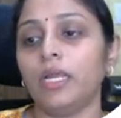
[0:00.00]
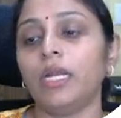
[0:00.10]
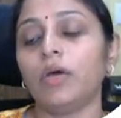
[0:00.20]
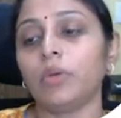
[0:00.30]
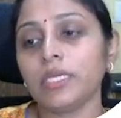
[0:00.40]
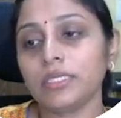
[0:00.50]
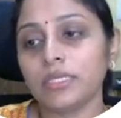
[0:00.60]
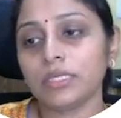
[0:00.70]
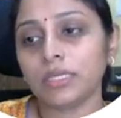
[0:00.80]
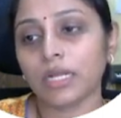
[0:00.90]
Now is
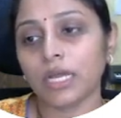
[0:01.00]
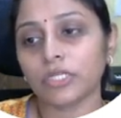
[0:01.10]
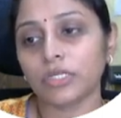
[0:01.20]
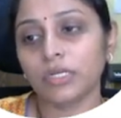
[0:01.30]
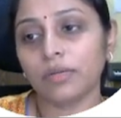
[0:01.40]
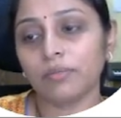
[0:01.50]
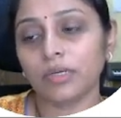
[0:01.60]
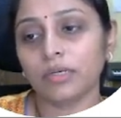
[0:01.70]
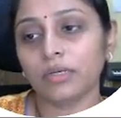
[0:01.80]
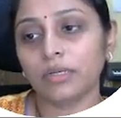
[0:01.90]
this a rational
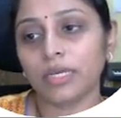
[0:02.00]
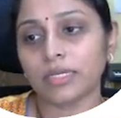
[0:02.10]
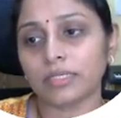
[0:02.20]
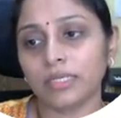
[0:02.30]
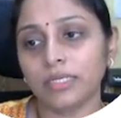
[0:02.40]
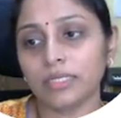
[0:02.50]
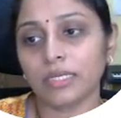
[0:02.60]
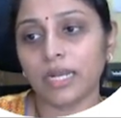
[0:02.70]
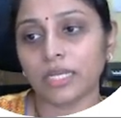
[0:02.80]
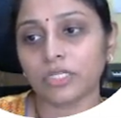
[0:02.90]
number? Yes, it is a
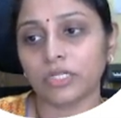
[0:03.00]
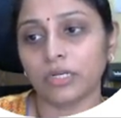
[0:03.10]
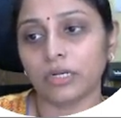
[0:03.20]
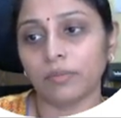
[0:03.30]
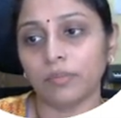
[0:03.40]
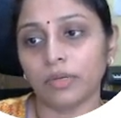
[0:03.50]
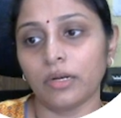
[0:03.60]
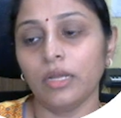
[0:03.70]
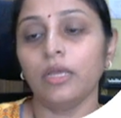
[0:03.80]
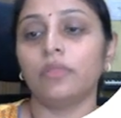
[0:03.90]
rational number.
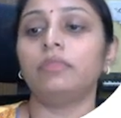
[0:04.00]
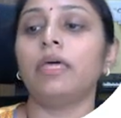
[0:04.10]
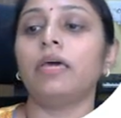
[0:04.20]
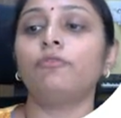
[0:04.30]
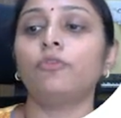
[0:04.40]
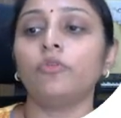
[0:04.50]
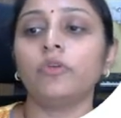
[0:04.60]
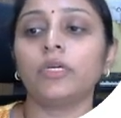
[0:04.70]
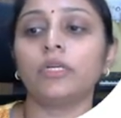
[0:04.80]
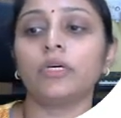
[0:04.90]
Therefore, we
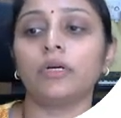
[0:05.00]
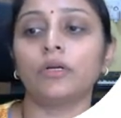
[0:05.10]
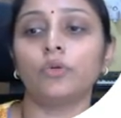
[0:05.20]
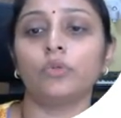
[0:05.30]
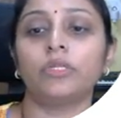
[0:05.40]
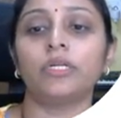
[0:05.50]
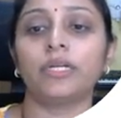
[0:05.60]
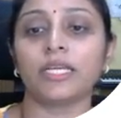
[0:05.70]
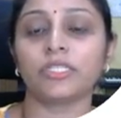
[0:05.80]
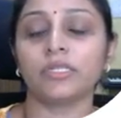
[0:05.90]
can conclude that
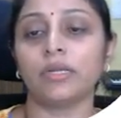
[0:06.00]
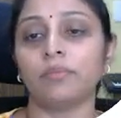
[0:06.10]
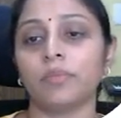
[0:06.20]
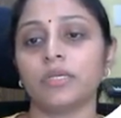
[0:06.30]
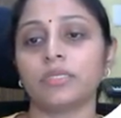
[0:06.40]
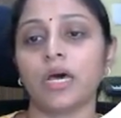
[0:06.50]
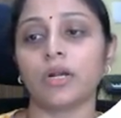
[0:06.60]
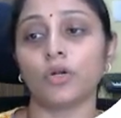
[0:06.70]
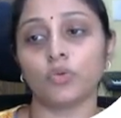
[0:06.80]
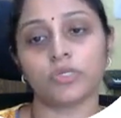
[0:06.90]
rational numbers are
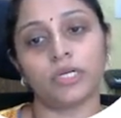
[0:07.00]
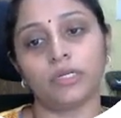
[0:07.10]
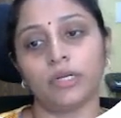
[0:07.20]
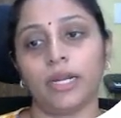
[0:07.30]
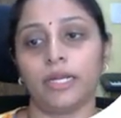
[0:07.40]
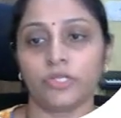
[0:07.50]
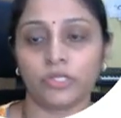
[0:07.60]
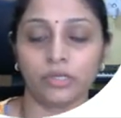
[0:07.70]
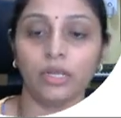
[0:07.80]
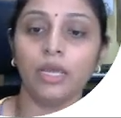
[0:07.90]
closed under addition.
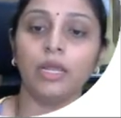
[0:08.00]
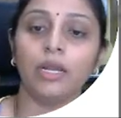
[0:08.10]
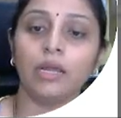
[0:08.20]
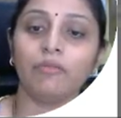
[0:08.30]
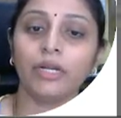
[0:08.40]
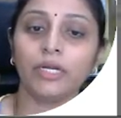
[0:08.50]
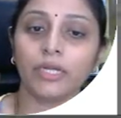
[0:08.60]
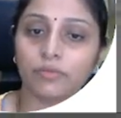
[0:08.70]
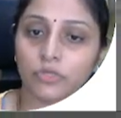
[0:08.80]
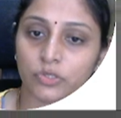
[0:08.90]
Now when it
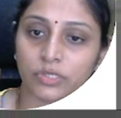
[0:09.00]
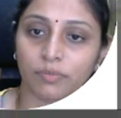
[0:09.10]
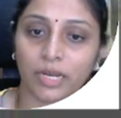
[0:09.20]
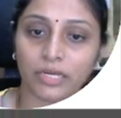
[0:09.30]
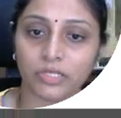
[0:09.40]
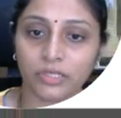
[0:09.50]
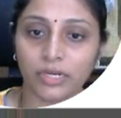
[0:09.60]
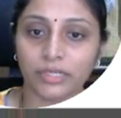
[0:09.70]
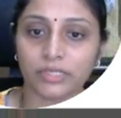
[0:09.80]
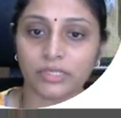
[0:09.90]
comes to subtraction,
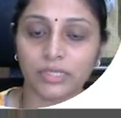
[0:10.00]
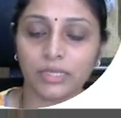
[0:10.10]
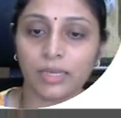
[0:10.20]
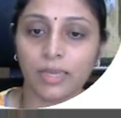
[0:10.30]
let us see.